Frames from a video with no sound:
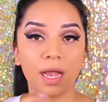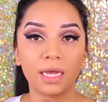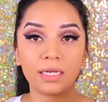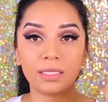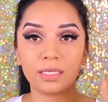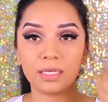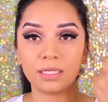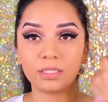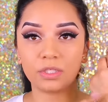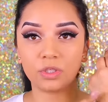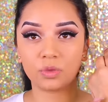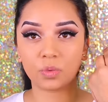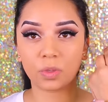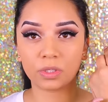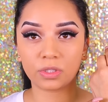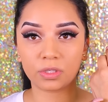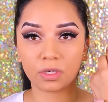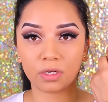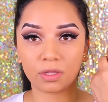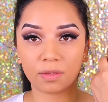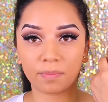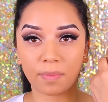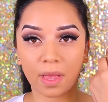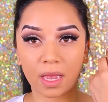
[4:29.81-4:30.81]
I did
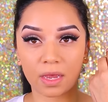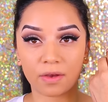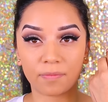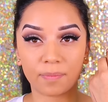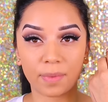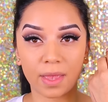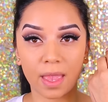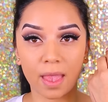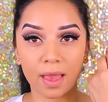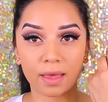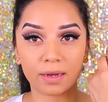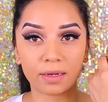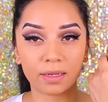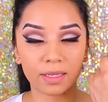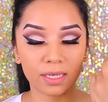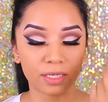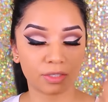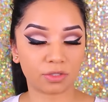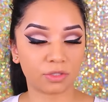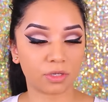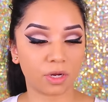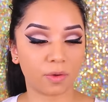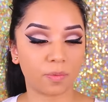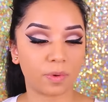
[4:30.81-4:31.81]
swatch it on the back of my hand
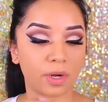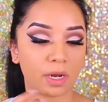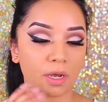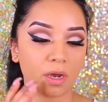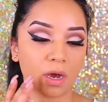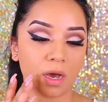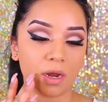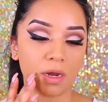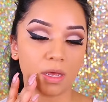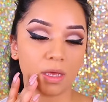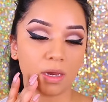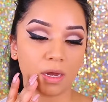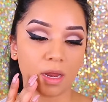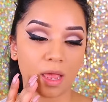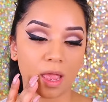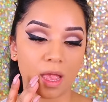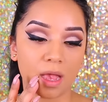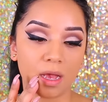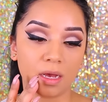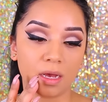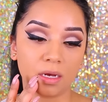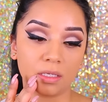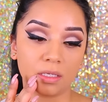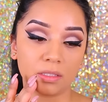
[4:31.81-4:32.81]
yesterday when I got it,
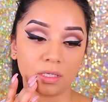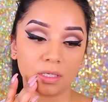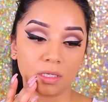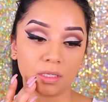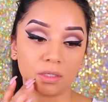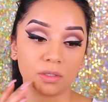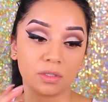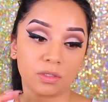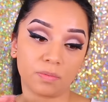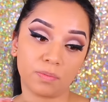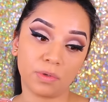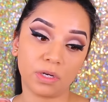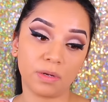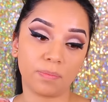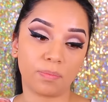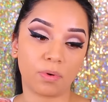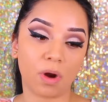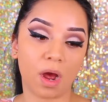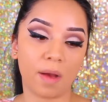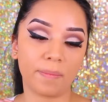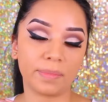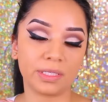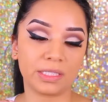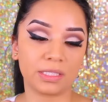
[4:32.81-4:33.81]
and it looks pretty
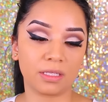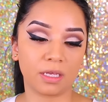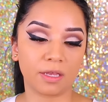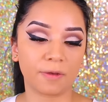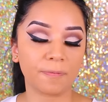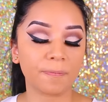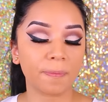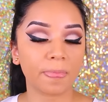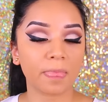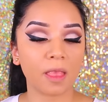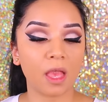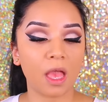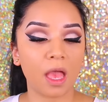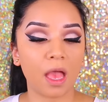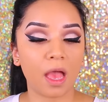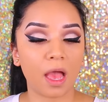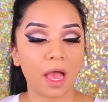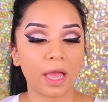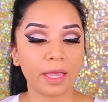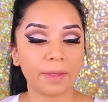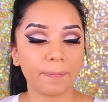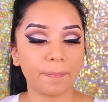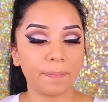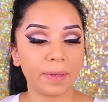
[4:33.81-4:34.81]
promising.
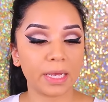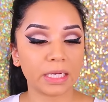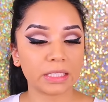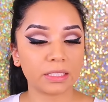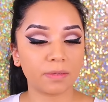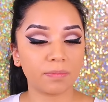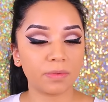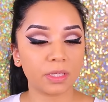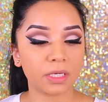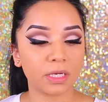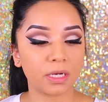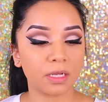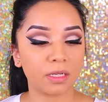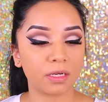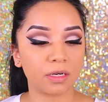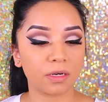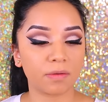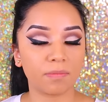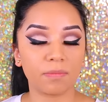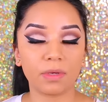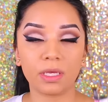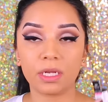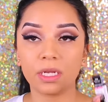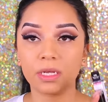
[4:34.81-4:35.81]
I picked up the color
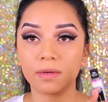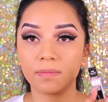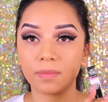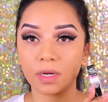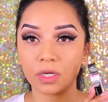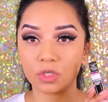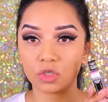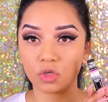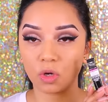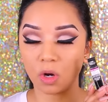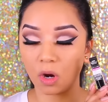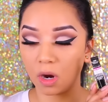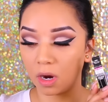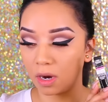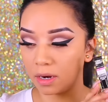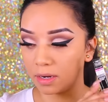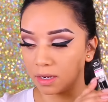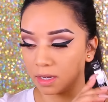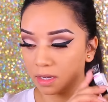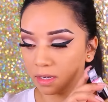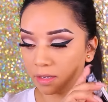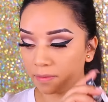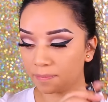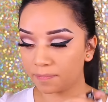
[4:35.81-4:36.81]
Medium
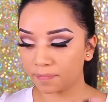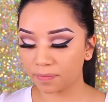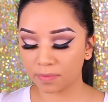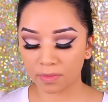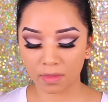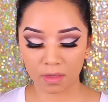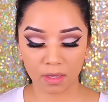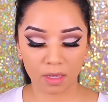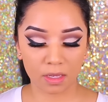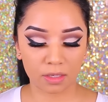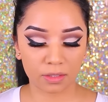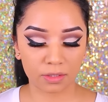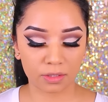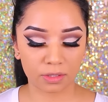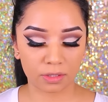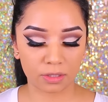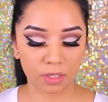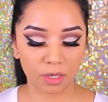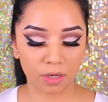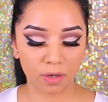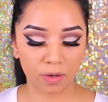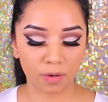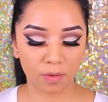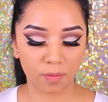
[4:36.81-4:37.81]
Tawny,
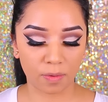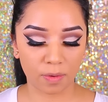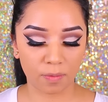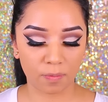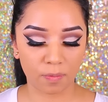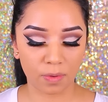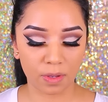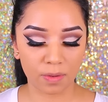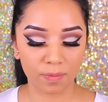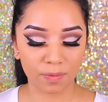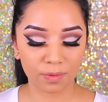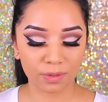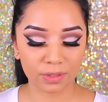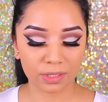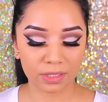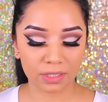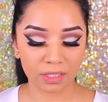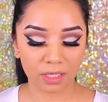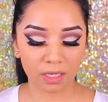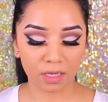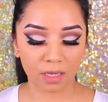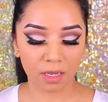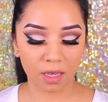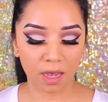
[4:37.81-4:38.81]
so we will
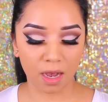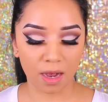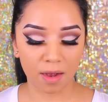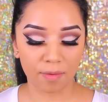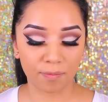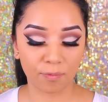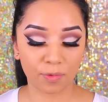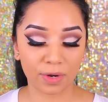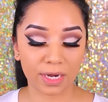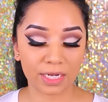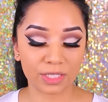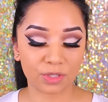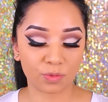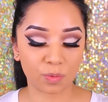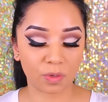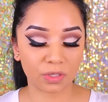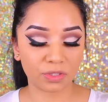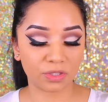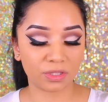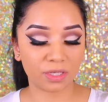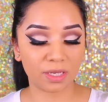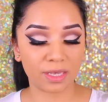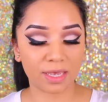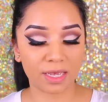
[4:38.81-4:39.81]
see. When I
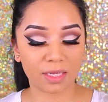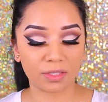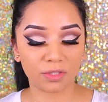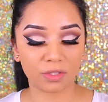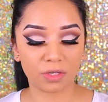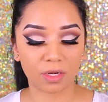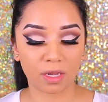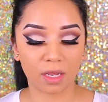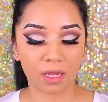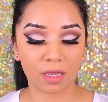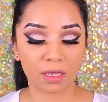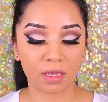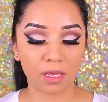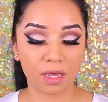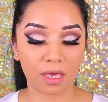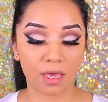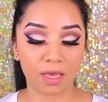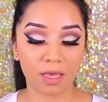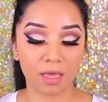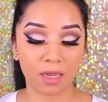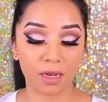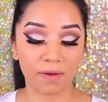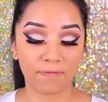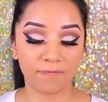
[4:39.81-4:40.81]
swatched it yesterday,
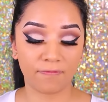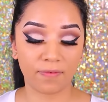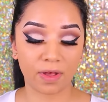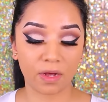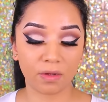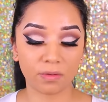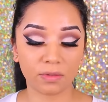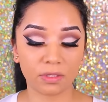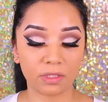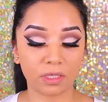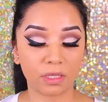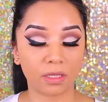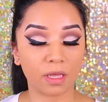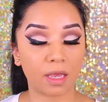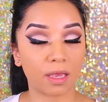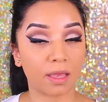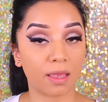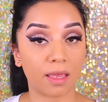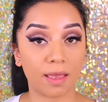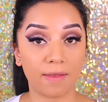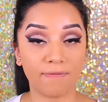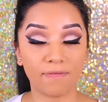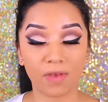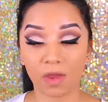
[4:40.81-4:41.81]
it felt
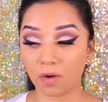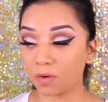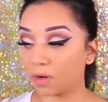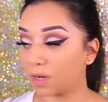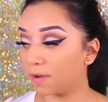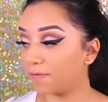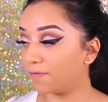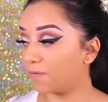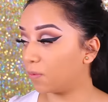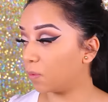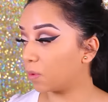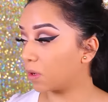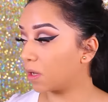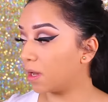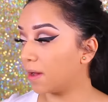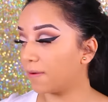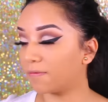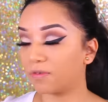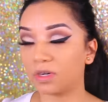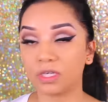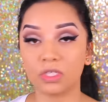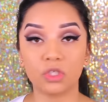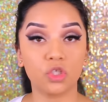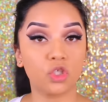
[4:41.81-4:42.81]
like a very full
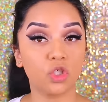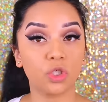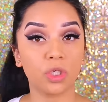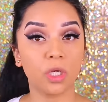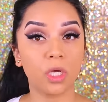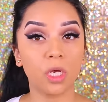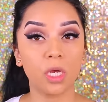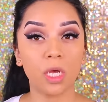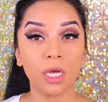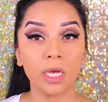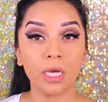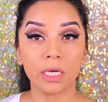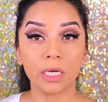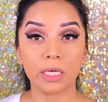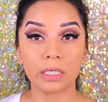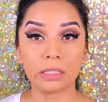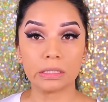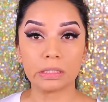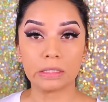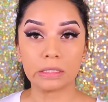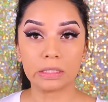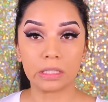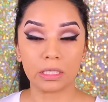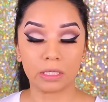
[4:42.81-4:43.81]
coverage
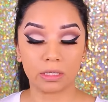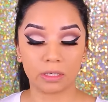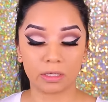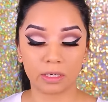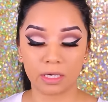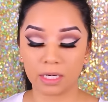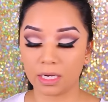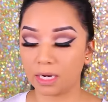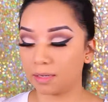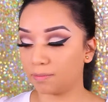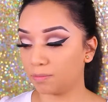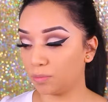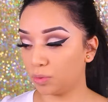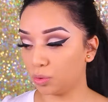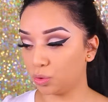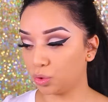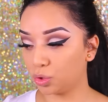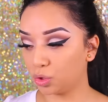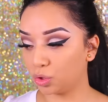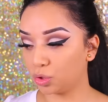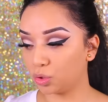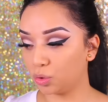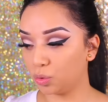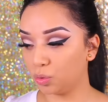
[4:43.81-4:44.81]
concealer, and I'm
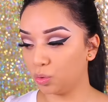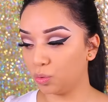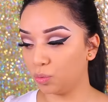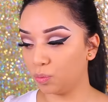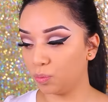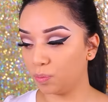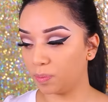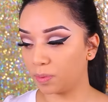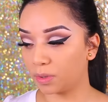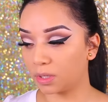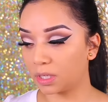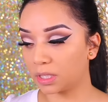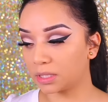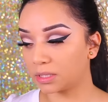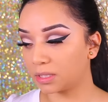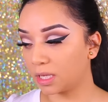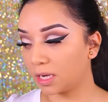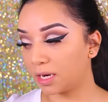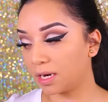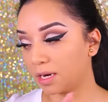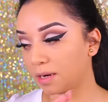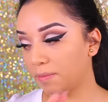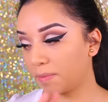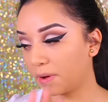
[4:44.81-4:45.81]
super
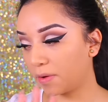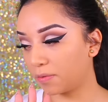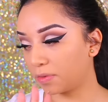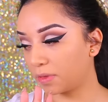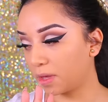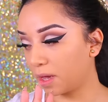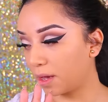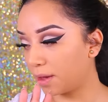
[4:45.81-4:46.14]
excited about